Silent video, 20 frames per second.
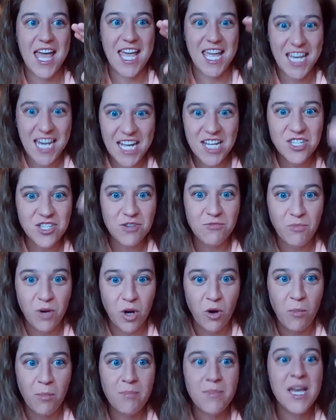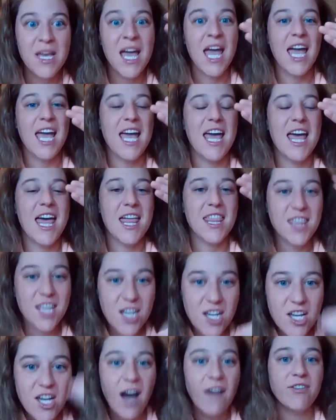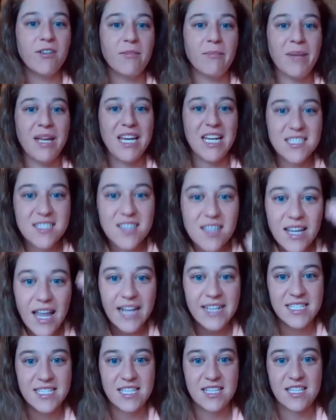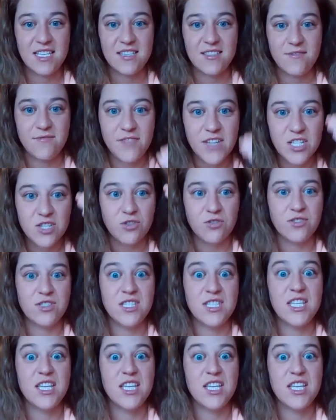in ancient Rome, the government is electing these officials.